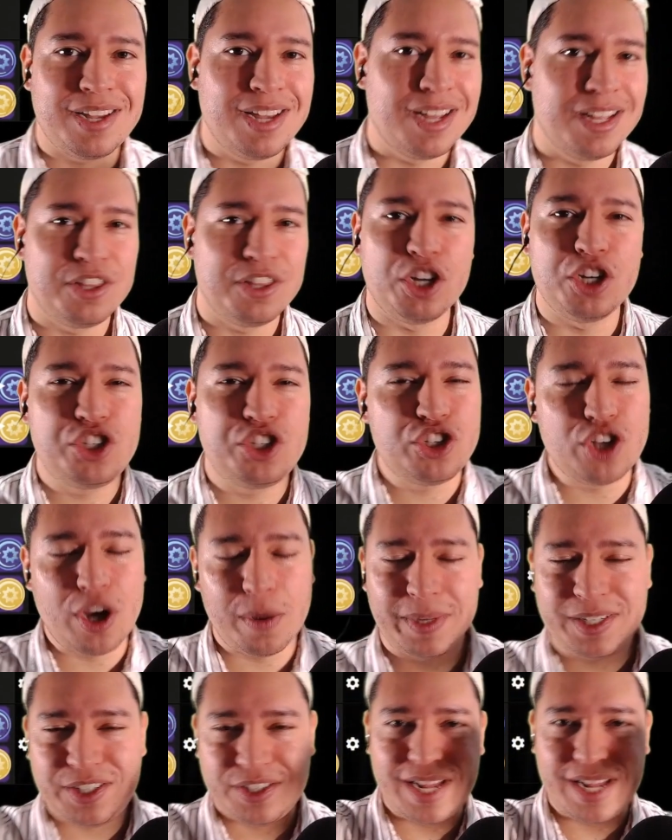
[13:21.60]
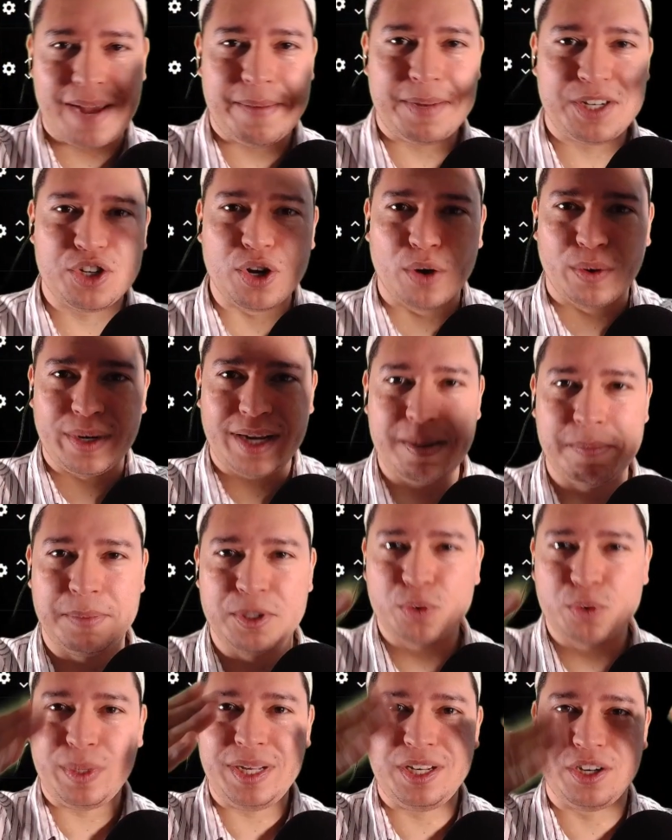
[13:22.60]
there's so much damage going in
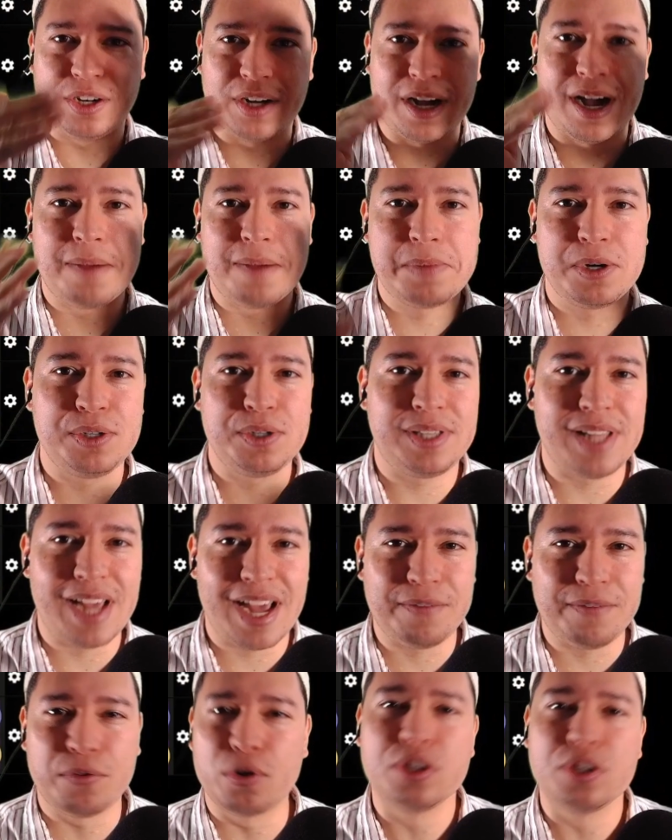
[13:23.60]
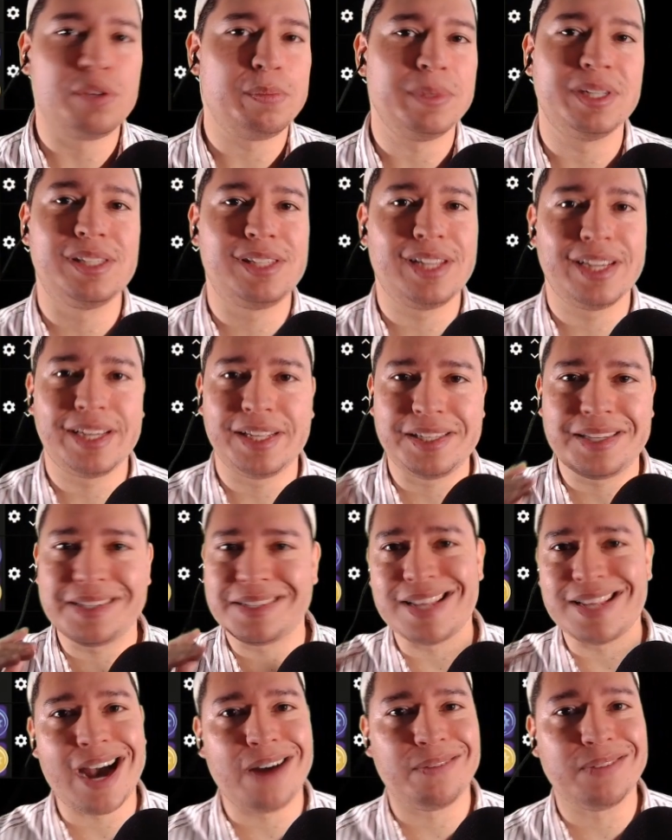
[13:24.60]
between your combos that 400 milliseconds is
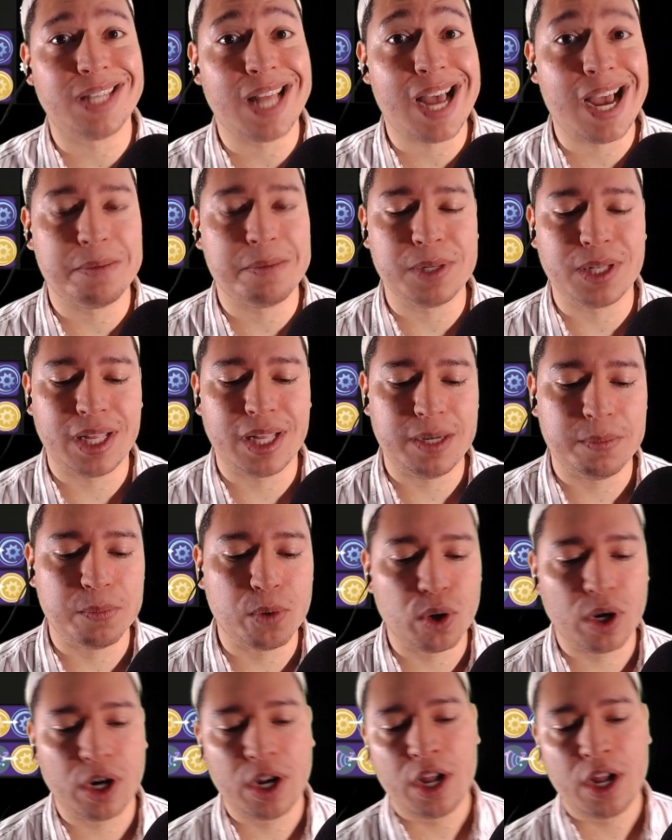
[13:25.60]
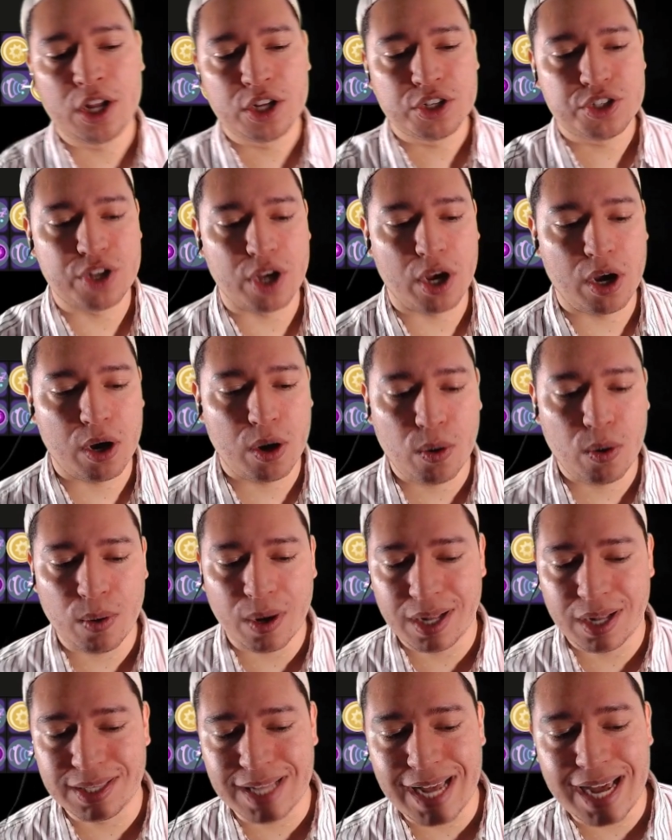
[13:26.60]
not reliable anymore. So a
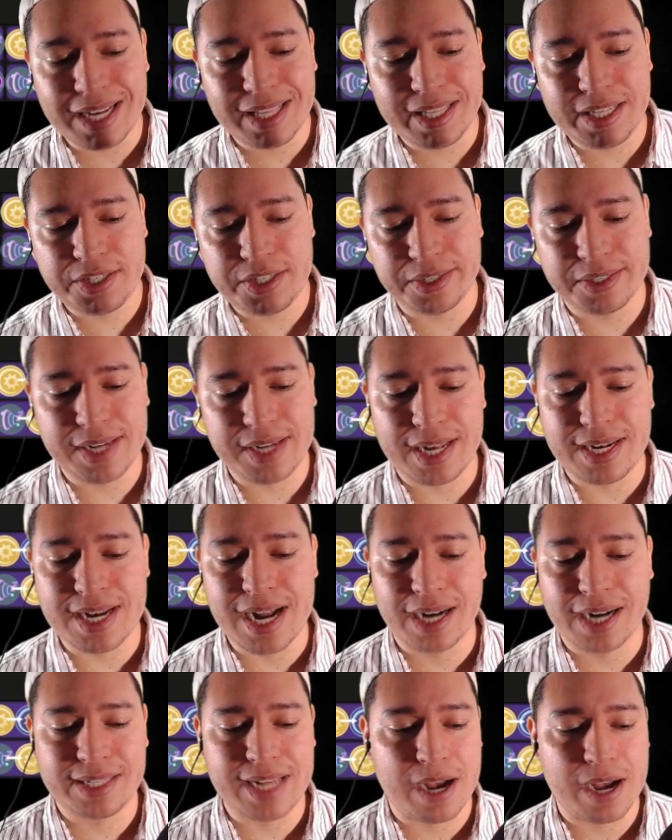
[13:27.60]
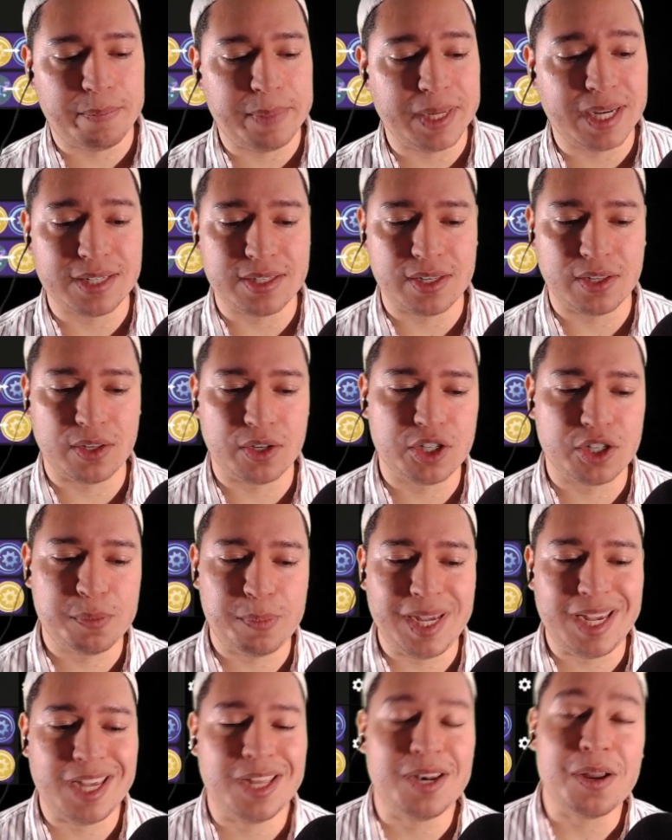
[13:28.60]
lot of these just get knocked out because of their
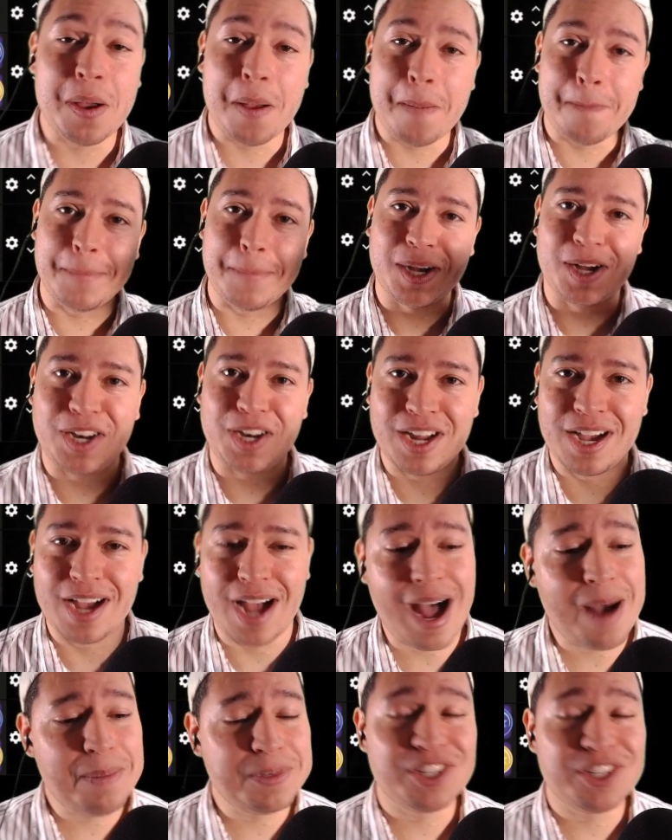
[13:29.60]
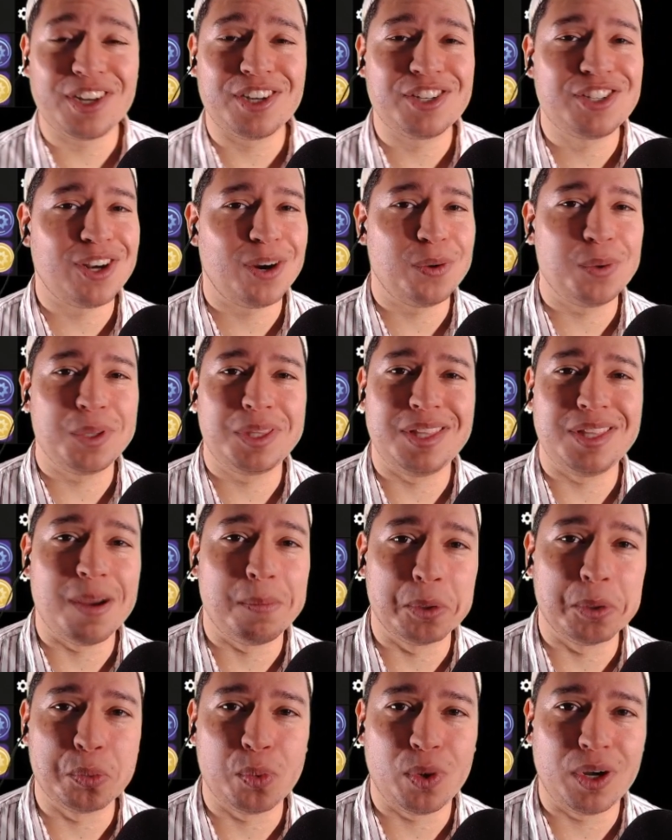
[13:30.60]
speed, but I'm just gonna start with number
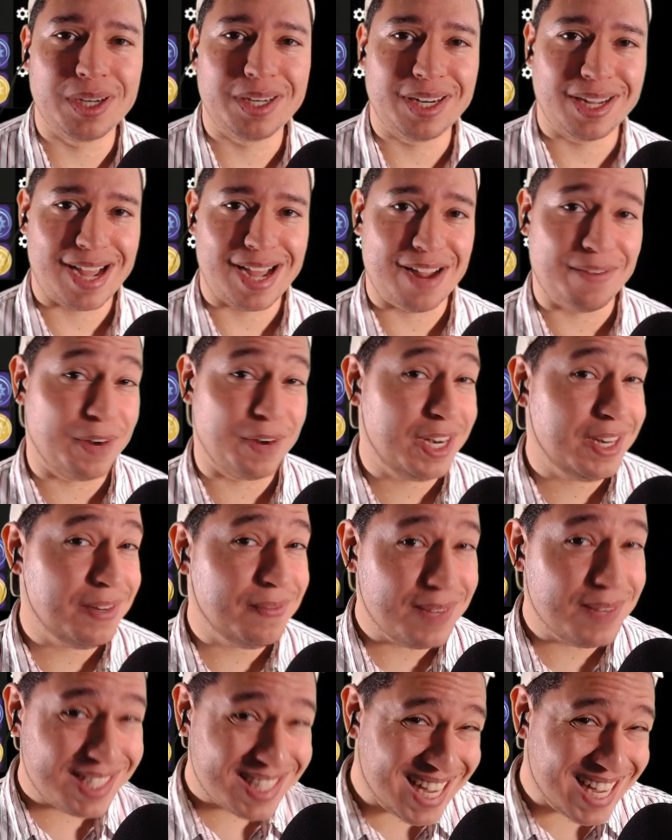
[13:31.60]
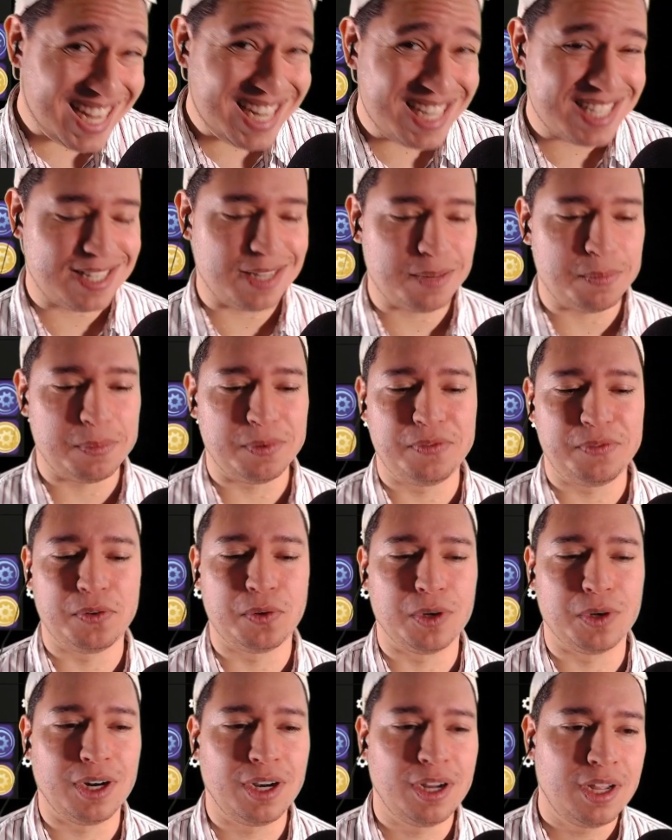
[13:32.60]
1. I already teased it before.